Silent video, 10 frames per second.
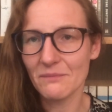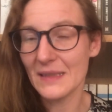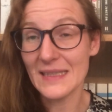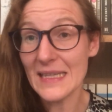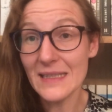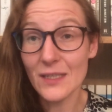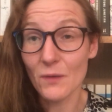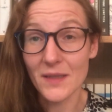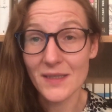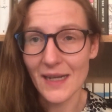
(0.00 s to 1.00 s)
it's easy to
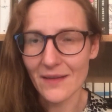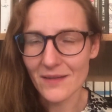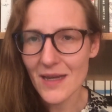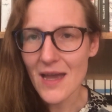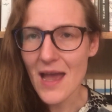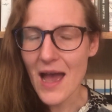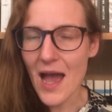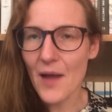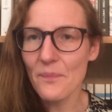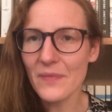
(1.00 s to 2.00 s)
understand.
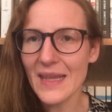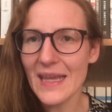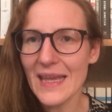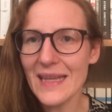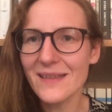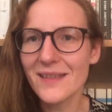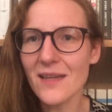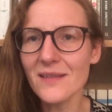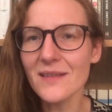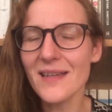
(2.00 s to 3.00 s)
Um, it
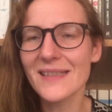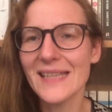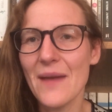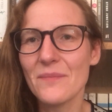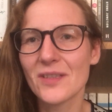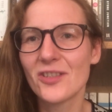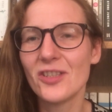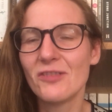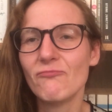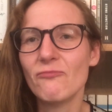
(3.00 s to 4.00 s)
doesn't attempt
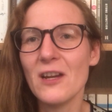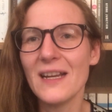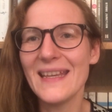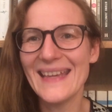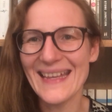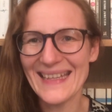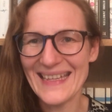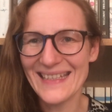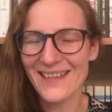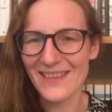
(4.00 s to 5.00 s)
to really get
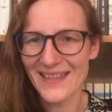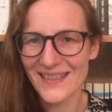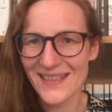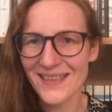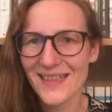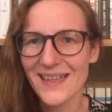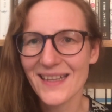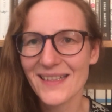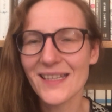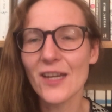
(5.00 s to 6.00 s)
into this
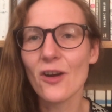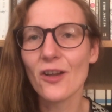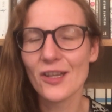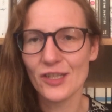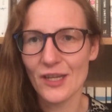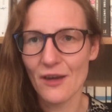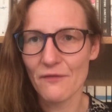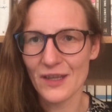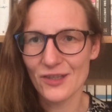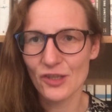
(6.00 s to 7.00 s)
psychology
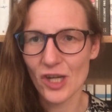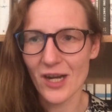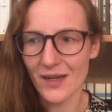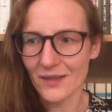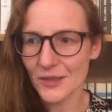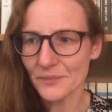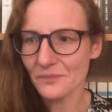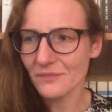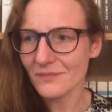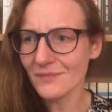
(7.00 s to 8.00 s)
of this child.
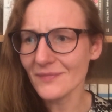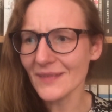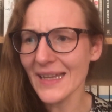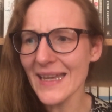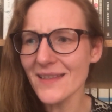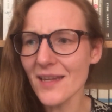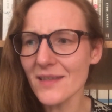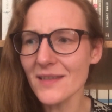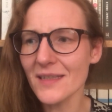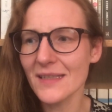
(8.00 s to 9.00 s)
It
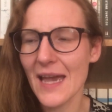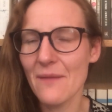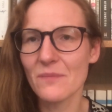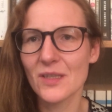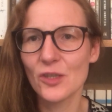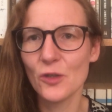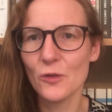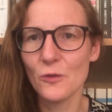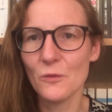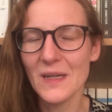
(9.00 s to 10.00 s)
doesn't attempt
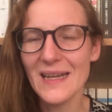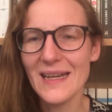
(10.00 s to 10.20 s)
to